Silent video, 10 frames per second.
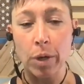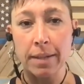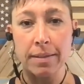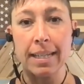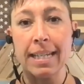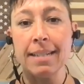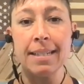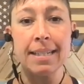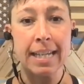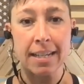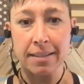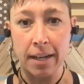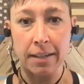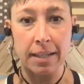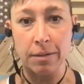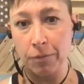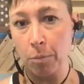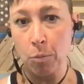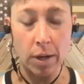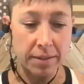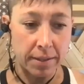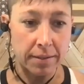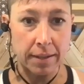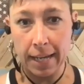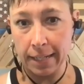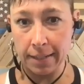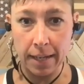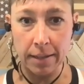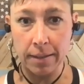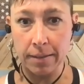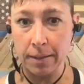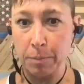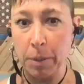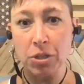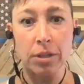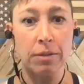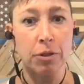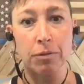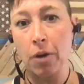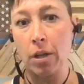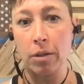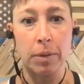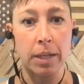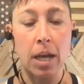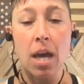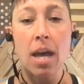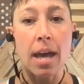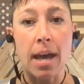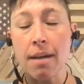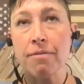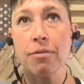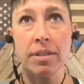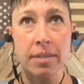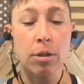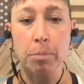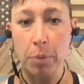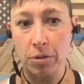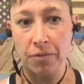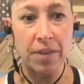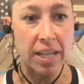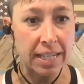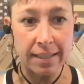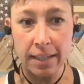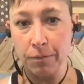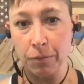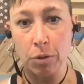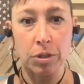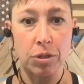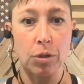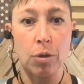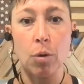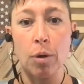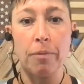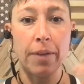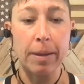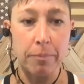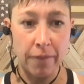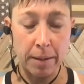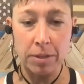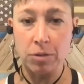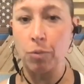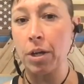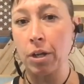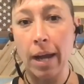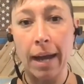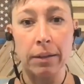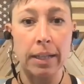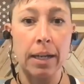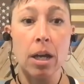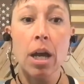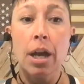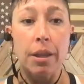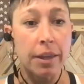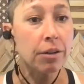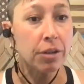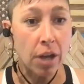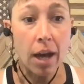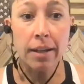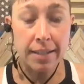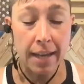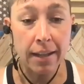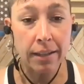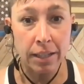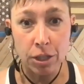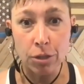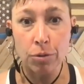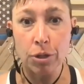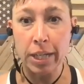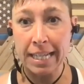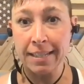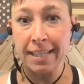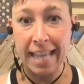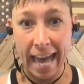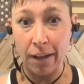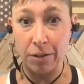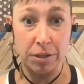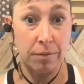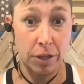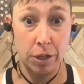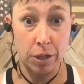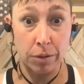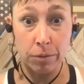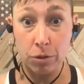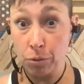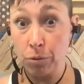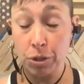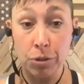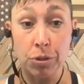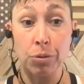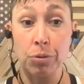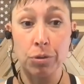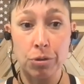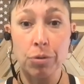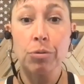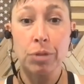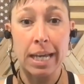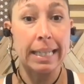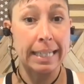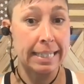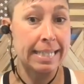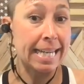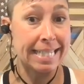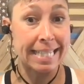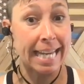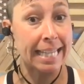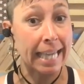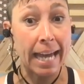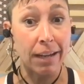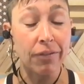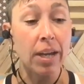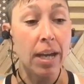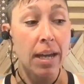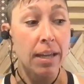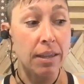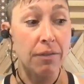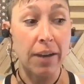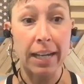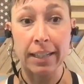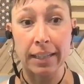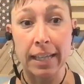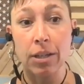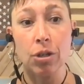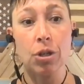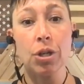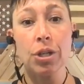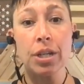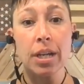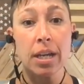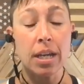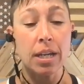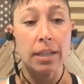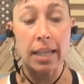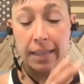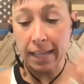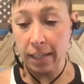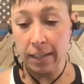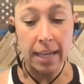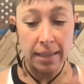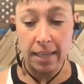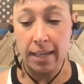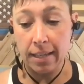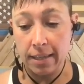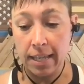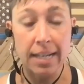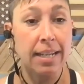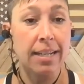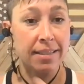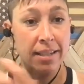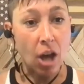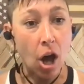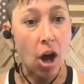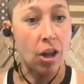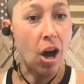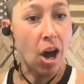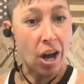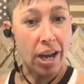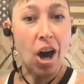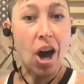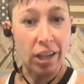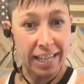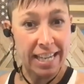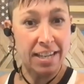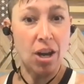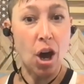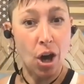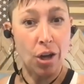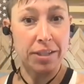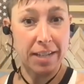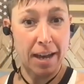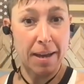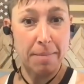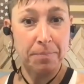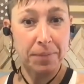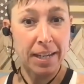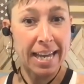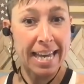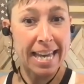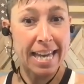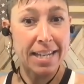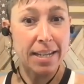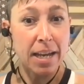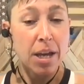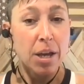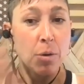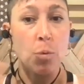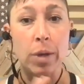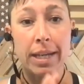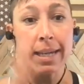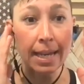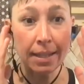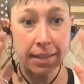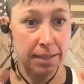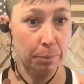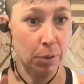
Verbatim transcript: it's easy to get sucked in from what society tells us, especially if you're following every single fitness influencer or fa famous runner out there. They're not telling you the ins and the outs of their true to true, true daily day to day life. The fact that they could, that they that that that isn't all on all in all the time, and we get this